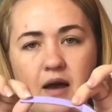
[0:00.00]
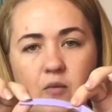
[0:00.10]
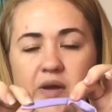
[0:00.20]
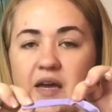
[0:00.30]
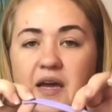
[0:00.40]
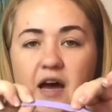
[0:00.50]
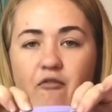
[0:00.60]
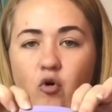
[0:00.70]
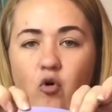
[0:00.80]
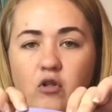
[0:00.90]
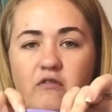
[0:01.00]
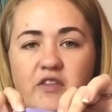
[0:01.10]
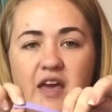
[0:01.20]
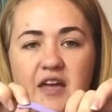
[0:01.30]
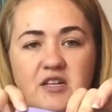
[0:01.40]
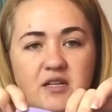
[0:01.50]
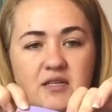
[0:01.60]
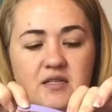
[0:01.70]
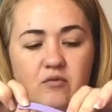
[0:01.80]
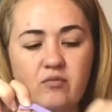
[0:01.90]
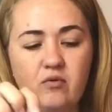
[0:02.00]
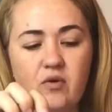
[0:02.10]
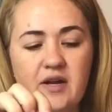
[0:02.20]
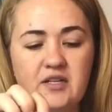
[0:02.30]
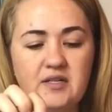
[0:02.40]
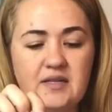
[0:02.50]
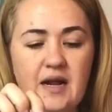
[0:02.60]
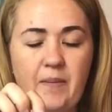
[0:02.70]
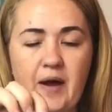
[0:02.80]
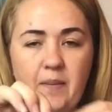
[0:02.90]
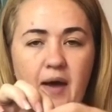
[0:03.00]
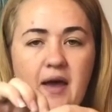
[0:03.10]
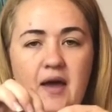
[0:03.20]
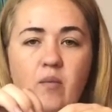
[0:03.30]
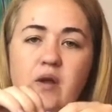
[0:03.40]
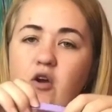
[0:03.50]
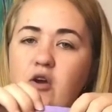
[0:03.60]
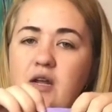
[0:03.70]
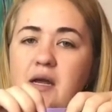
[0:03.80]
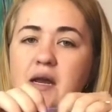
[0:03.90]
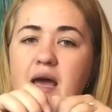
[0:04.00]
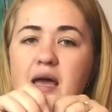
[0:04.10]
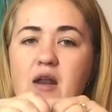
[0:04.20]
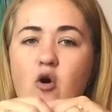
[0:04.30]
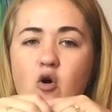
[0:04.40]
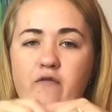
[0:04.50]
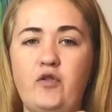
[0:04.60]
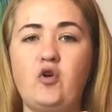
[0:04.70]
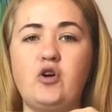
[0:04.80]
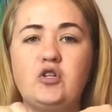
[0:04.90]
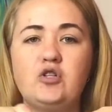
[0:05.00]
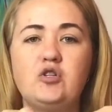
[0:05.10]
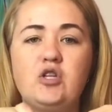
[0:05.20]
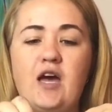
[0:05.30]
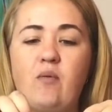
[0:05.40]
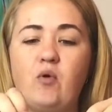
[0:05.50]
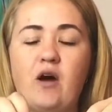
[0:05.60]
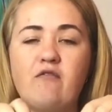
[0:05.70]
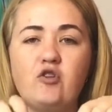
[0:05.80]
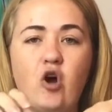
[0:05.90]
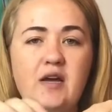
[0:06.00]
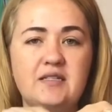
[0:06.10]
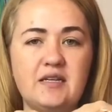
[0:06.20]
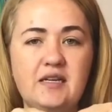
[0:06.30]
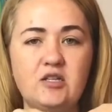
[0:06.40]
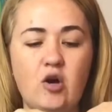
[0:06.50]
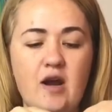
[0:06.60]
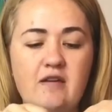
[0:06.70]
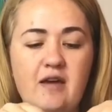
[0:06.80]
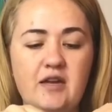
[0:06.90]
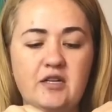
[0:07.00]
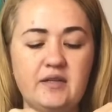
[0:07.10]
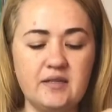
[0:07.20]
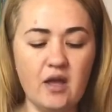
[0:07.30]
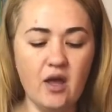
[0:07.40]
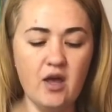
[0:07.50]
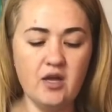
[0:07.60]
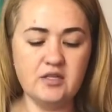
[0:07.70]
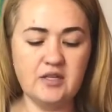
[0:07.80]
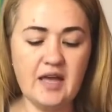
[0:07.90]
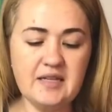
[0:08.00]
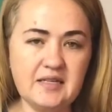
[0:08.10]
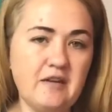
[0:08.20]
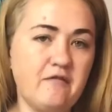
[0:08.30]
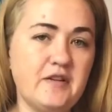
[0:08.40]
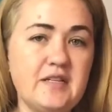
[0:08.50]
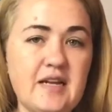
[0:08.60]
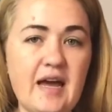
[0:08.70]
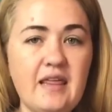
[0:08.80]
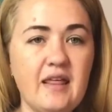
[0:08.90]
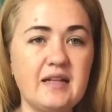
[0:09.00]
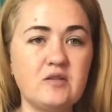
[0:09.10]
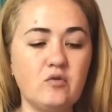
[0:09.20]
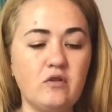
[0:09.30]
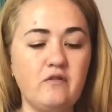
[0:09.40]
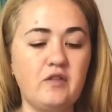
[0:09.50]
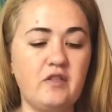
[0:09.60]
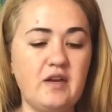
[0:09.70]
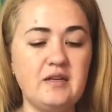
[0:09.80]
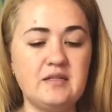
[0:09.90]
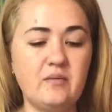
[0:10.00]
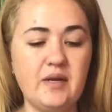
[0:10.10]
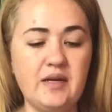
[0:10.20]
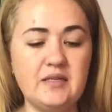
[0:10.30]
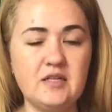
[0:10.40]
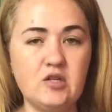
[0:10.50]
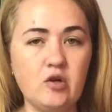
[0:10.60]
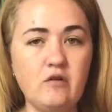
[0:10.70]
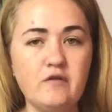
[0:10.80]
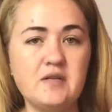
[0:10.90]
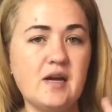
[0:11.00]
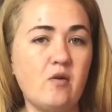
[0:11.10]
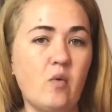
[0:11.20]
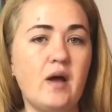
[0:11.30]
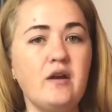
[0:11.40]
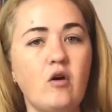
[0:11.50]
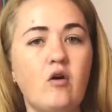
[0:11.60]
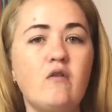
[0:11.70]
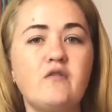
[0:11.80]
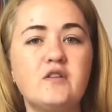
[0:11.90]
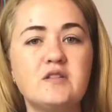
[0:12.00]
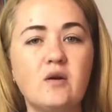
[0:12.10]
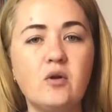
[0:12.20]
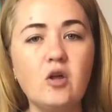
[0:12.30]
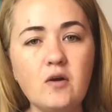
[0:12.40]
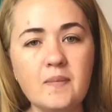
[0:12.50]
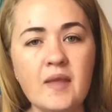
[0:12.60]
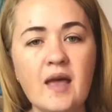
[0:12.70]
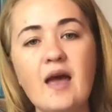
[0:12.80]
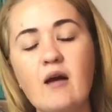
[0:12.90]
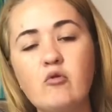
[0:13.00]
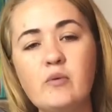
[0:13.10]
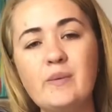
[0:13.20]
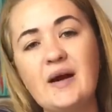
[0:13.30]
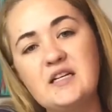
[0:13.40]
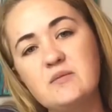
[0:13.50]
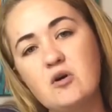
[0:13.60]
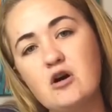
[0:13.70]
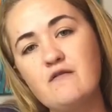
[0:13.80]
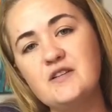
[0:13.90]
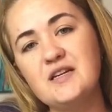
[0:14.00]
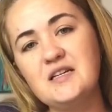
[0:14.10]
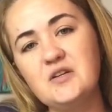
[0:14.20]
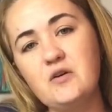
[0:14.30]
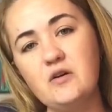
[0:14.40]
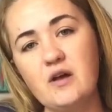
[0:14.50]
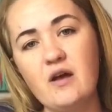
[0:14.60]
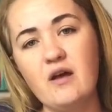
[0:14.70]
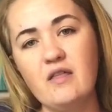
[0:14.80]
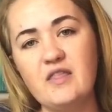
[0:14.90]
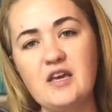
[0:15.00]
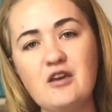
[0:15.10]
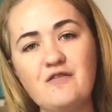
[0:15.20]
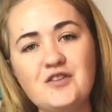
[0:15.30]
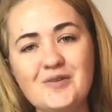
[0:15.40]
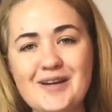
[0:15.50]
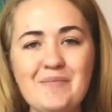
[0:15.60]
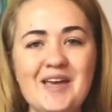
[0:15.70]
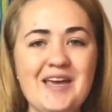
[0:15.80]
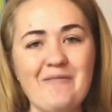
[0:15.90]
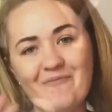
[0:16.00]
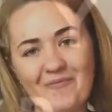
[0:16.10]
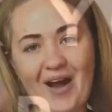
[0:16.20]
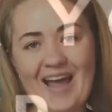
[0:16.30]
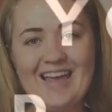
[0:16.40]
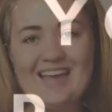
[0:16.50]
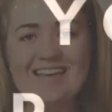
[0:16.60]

we can cover all of the edges, the raw edges in our backpack, and we don't need an overlocker to do that, and we'll have nice, neat, tidy edges. So that's it for today. That's all of the things that we need to do for day 1 of the sew along, and we'll be back tomorrow for day 2. Thank you for joining me. Bye.